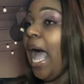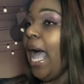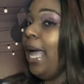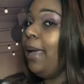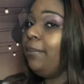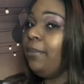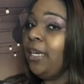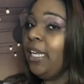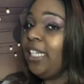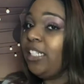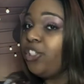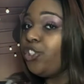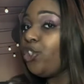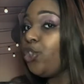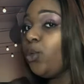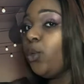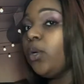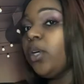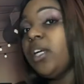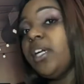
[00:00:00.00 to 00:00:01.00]
I'm not
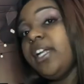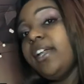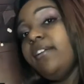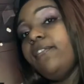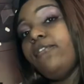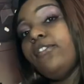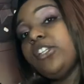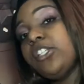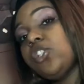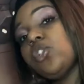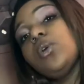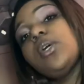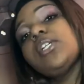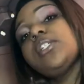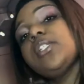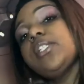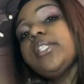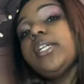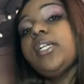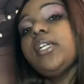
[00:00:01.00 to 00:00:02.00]
sure if the
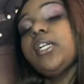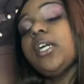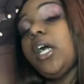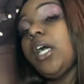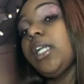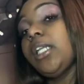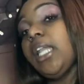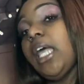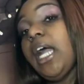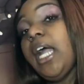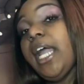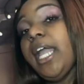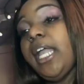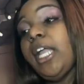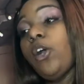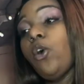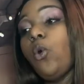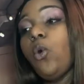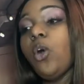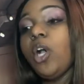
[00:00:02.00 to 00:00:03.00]
sources are
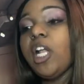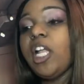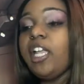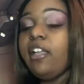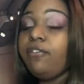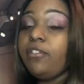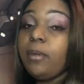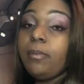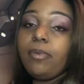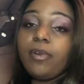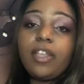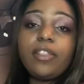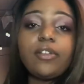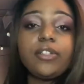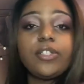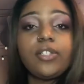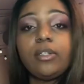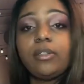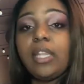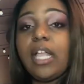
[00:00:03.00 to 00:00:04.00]
lying or if the
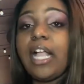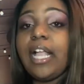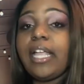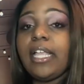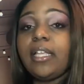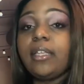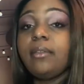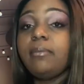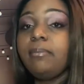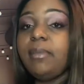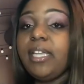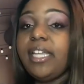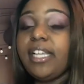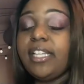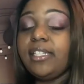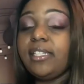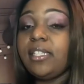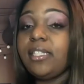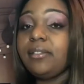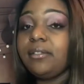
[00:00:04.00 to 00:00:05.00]
brothers are lying,
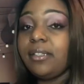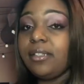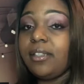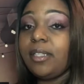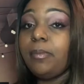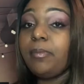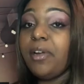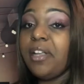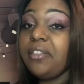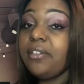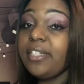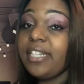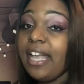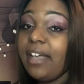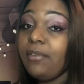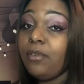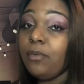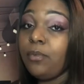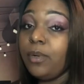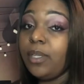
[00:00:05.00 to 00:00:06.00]
because the brothers
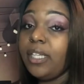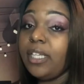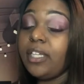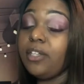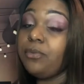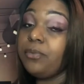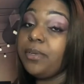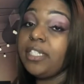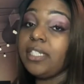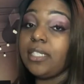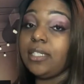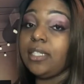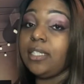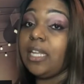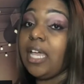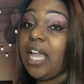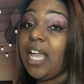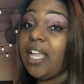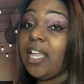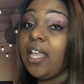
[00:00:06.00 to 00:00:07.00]
have a really good reason to
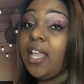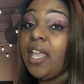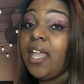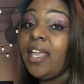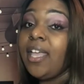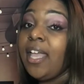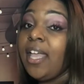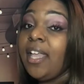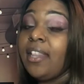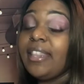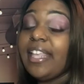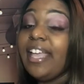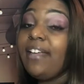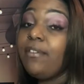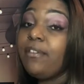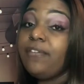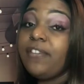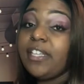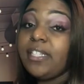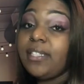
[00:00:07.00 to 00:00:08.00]
lie. They
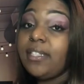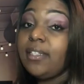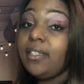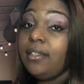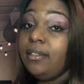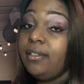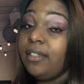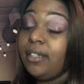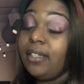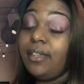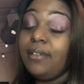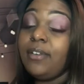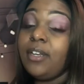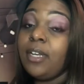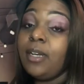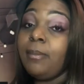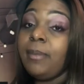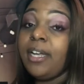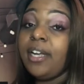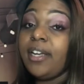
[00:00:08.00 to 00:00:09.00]
have a visa, they're living
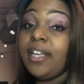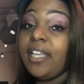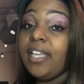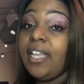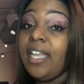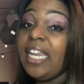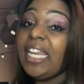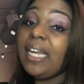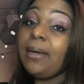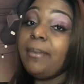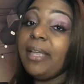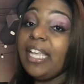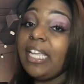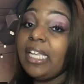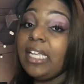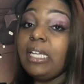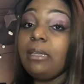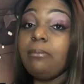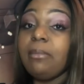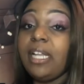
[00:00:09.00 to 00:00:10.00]
in America, and they're
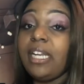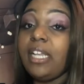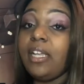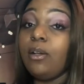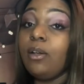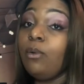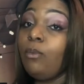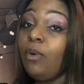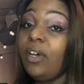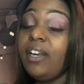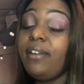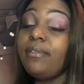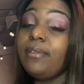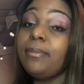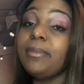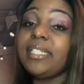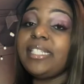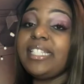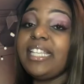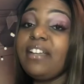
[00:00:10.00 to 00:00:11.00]
making good money. One of
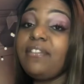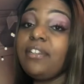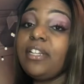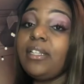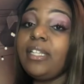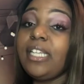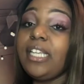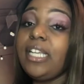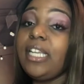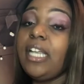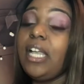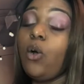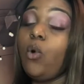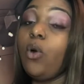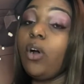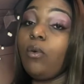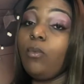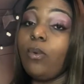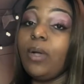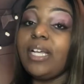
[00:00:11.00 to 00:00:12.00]
them is definitely,
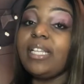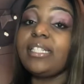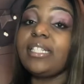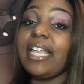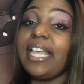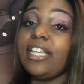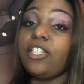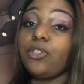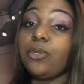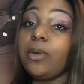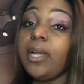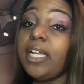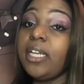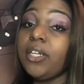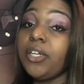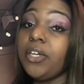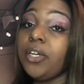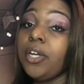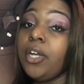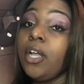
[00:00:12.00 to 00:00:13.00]
or was a
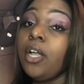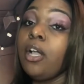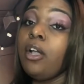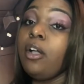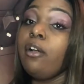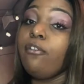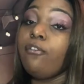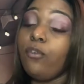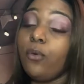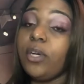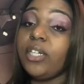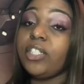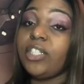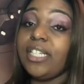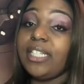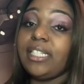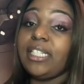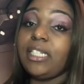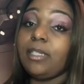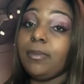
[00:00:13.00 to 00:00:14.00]
trainer for
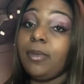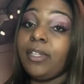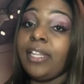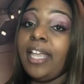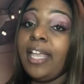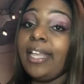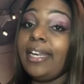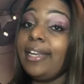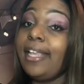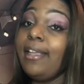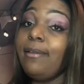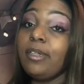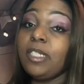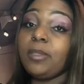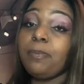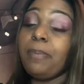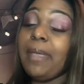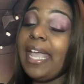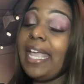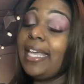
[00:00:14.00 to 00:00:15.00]
Jussie Smollett, and he
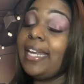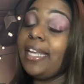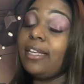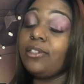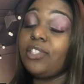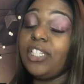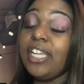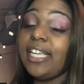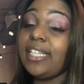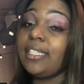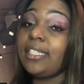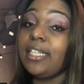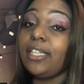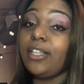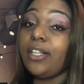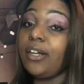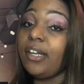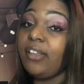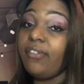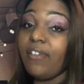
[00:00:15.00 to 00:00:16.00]
was paying out checks in
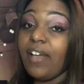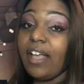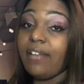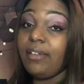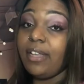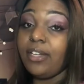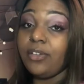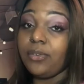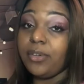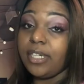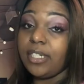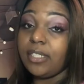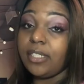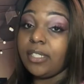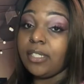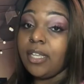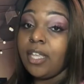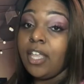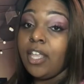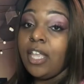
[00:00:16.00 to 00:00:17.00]

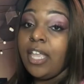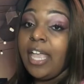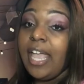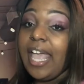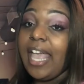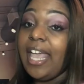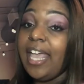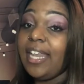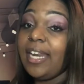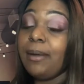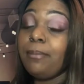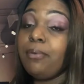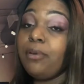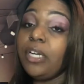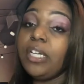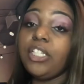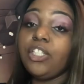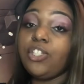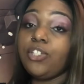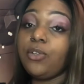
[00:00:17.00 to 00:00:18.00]
3,500s. And I'm
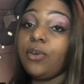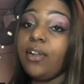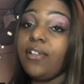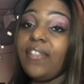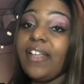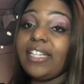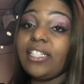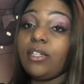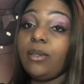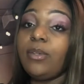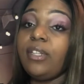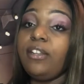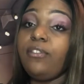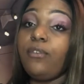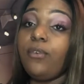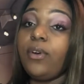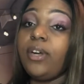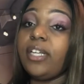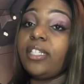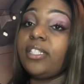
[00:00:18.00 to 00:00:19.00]
pretty sure that's only
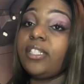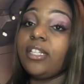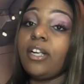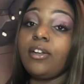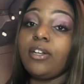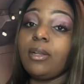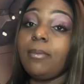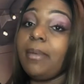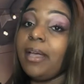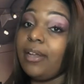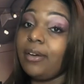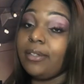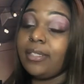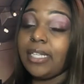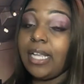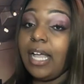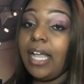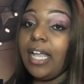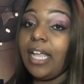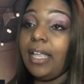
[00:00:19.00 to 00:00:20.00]
for a certain amount of
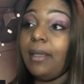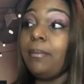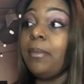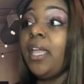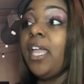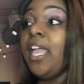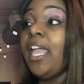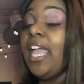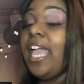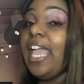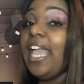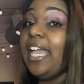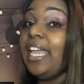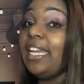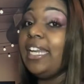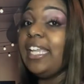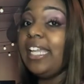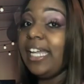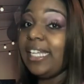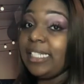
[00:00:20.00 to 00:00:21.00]
time,
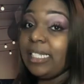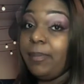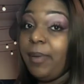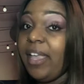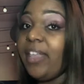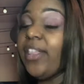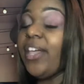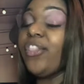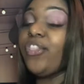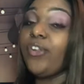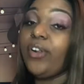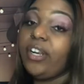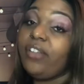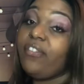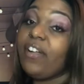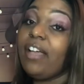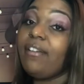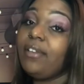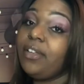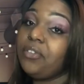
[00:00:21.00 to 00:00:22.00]
and he has to pay that
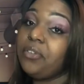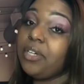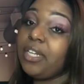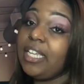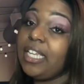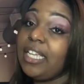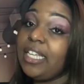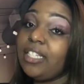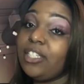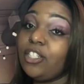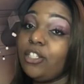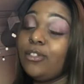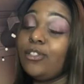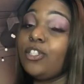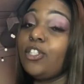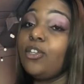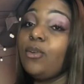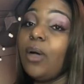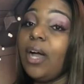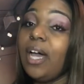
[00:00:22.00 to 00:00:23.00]
$3,500 again. So
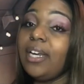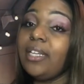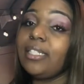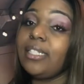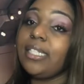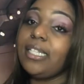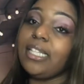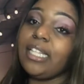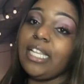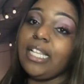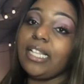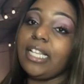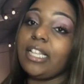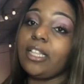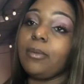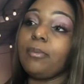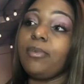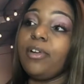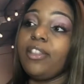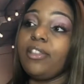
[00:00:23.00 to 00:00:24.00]
do you honestly think that
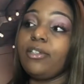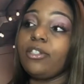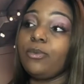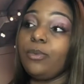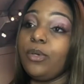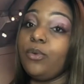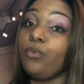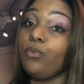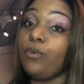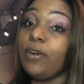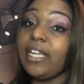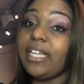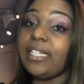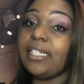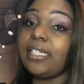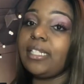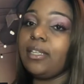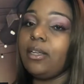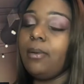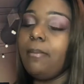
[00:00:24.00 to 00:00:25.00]
the brothers would
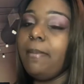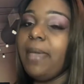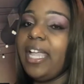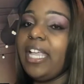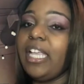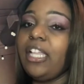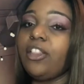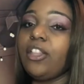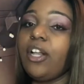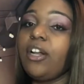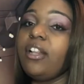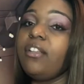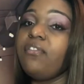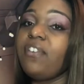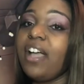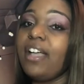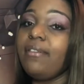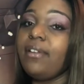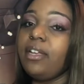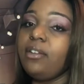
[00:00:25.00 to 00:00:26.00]
risk making
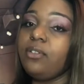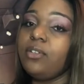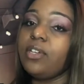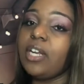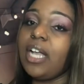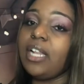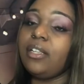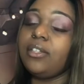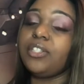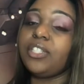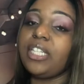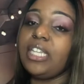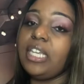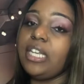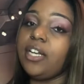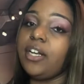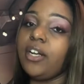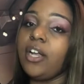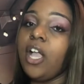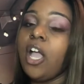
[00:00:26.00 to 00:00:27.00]
$3,500
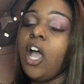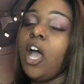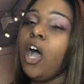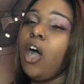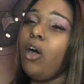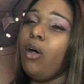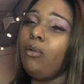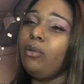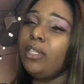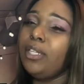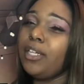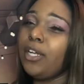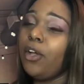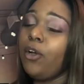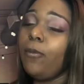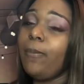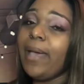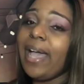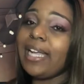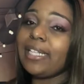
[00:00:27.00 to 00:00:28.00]
here only to
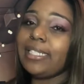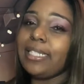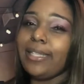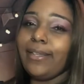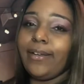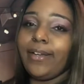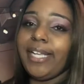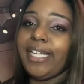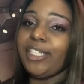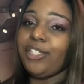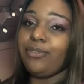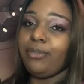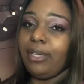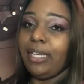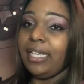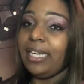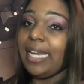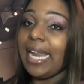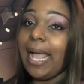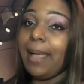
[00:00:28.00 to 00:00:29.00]
go back to their
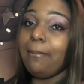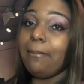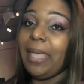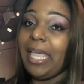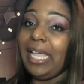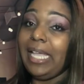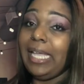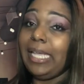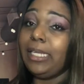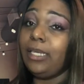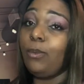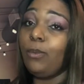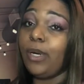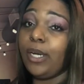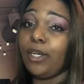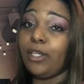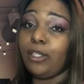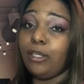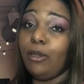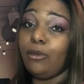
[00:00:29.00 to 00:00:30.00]
country and not make
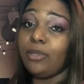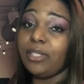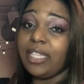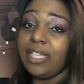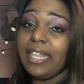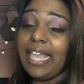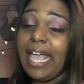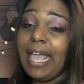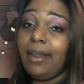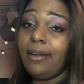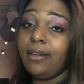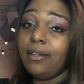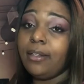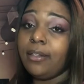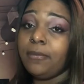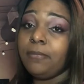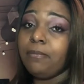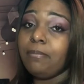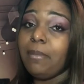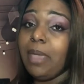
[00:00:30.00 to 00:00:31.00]
anywhere close to that?
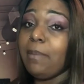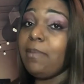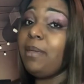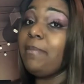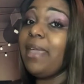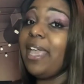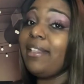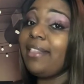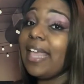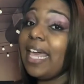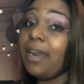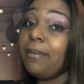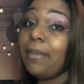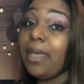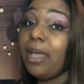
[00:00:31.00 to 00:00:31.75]
Maybe make that